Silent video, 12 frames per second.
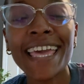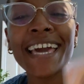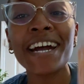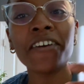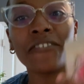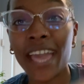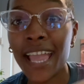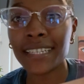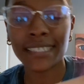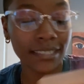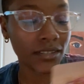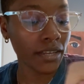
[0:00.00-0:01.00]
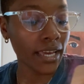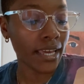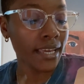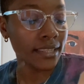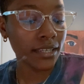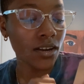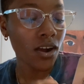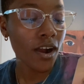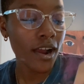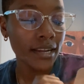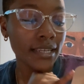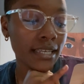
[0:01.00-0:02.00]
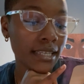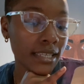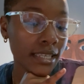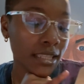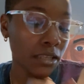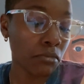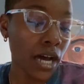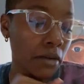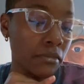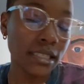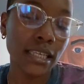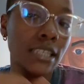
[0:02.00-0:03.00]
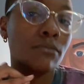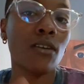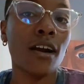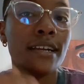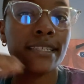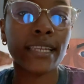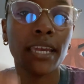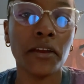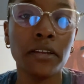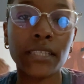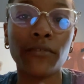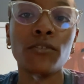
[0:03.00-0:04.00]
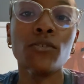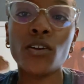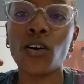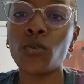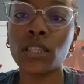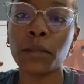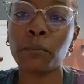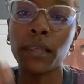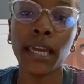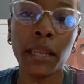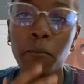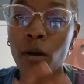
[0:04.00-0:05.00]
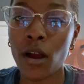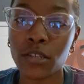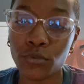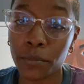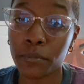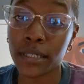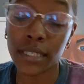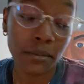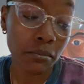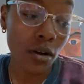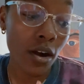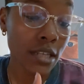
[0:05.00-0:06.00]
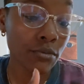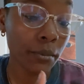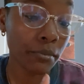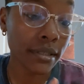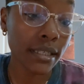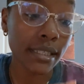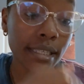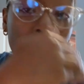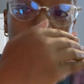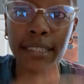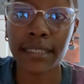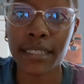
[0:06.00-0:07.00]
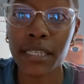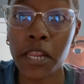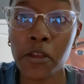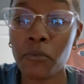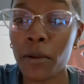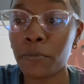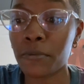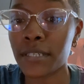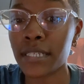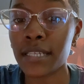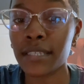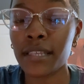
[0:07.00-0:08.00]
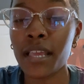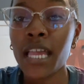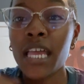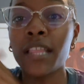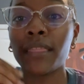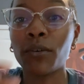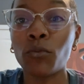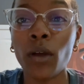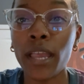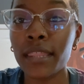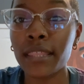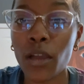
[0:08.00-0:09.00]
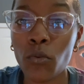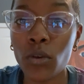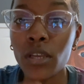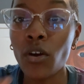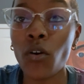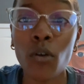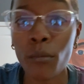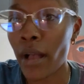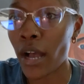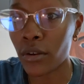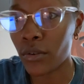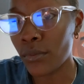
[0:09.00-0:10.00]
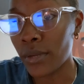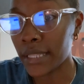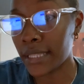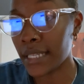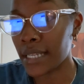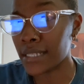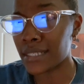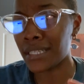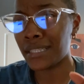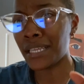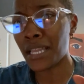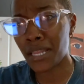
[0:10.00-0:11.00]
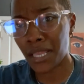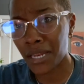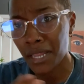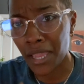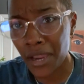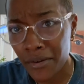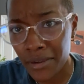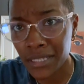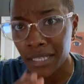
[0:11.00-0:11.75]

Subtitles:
of action, okay? The card at the bottom, it says Mars and Aries. If you know what the planet Mars represents action. It represents the way that we go about doing things. And then in Aries